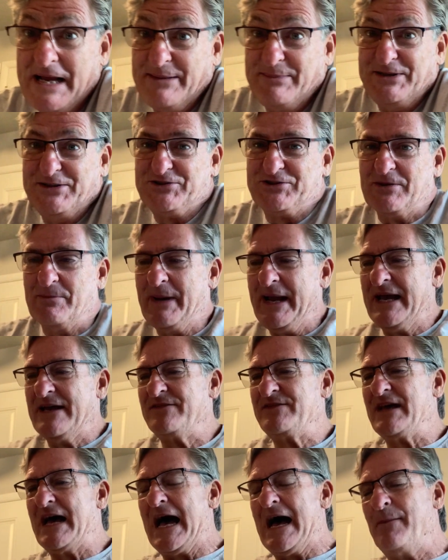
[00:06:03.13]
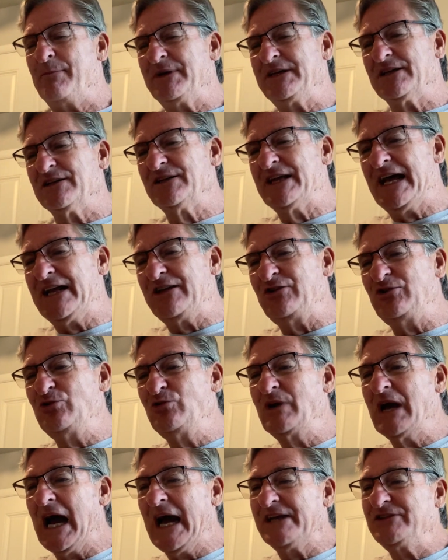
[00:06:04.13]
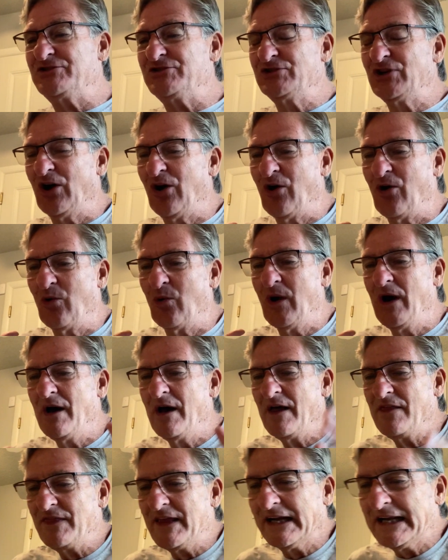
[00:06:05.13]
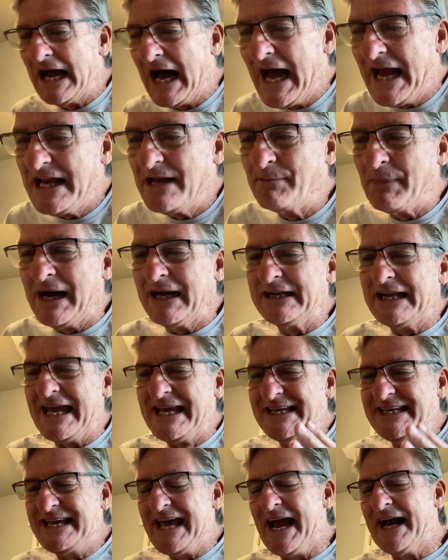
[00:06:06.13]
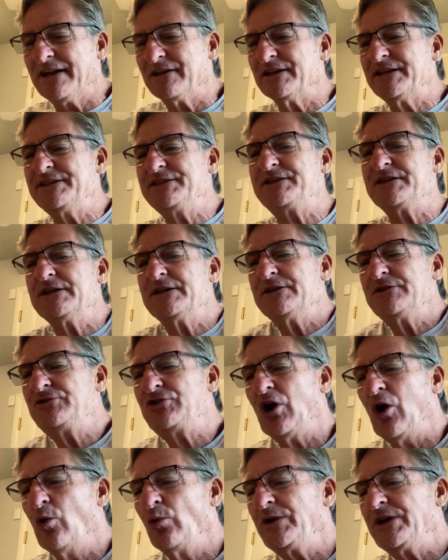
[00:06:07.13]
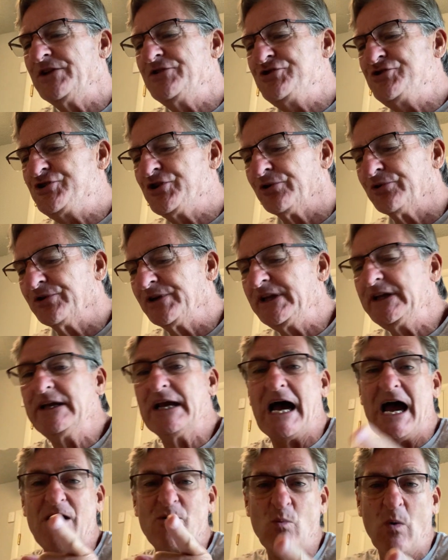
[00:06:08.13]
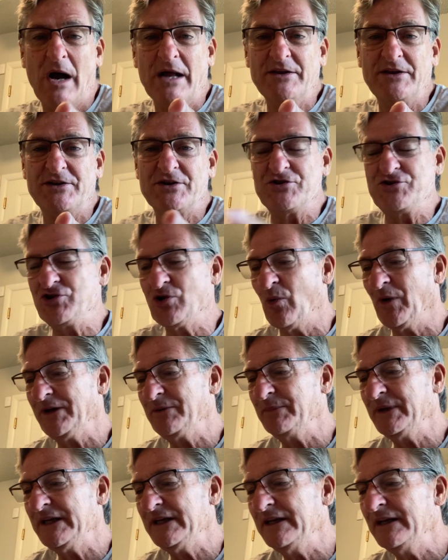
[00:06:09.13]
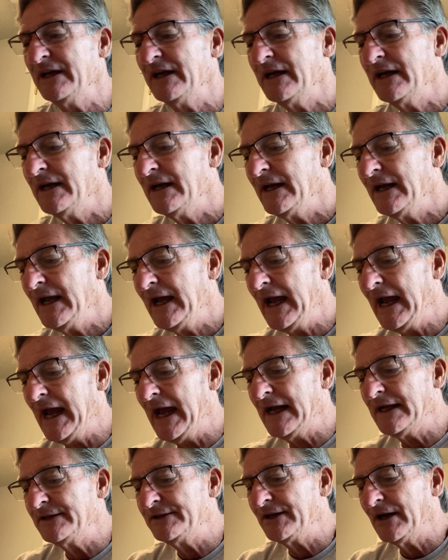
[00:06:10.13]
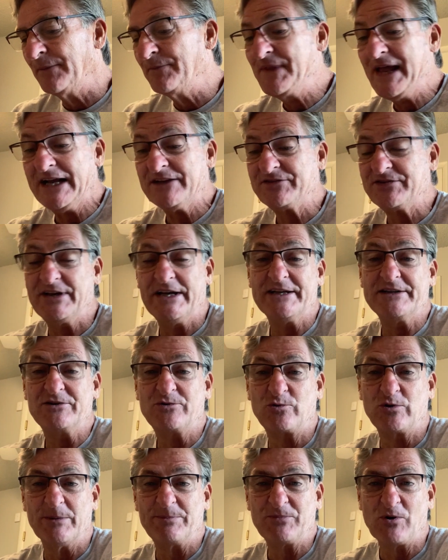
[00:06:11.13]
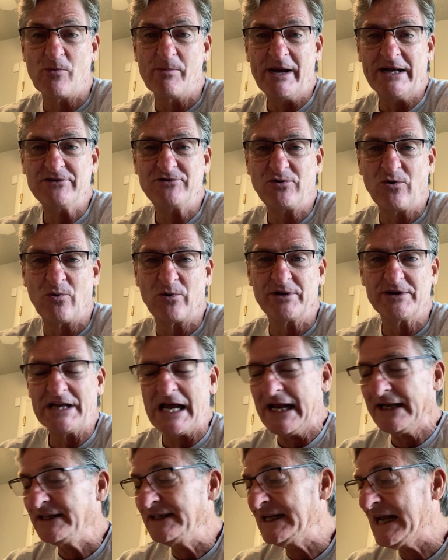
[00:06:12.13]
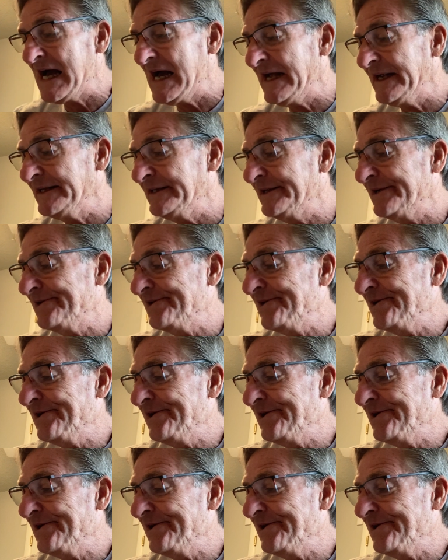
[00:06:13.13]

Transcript: maybe Samantha. I'm going to let you guys know that I am on a Gallant token journey. I want you to join me. And um, that's it. Crypto Mentor 99.